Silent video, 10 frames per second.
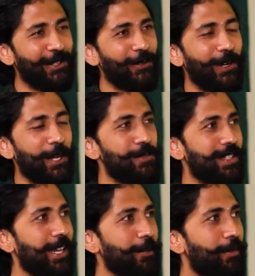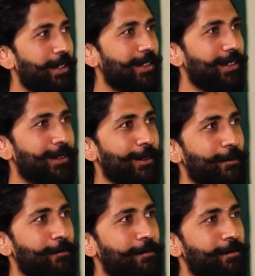you know what I'm saying, but
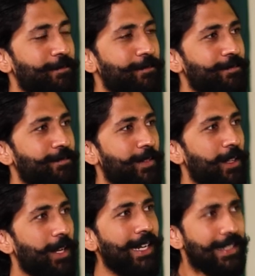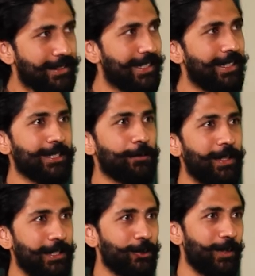it is
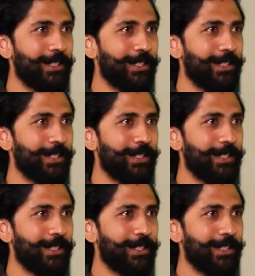spiritual.